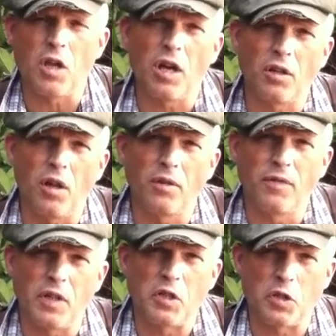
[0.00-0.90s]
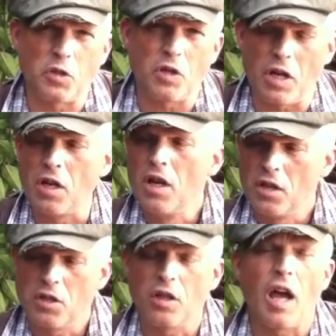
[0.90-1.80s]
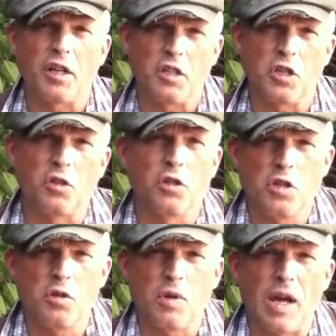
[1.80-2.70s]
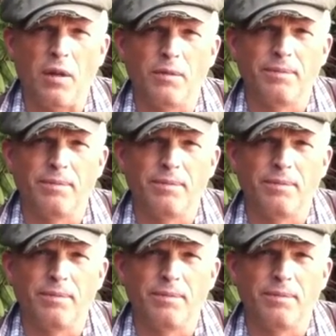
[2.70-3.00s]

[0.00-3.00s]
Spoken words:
on and all the finishes are done. It's a lot easier to do now.